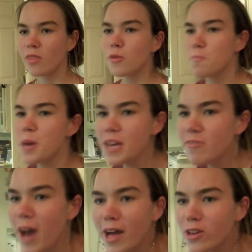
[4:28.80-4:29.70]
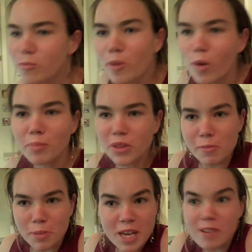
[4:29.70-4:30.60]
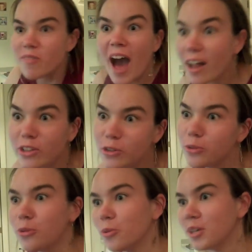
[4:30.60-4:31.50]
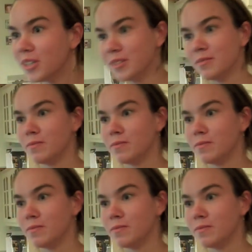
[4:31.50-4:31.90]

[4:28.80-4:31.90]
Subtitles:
The p-value, but what's the p-value?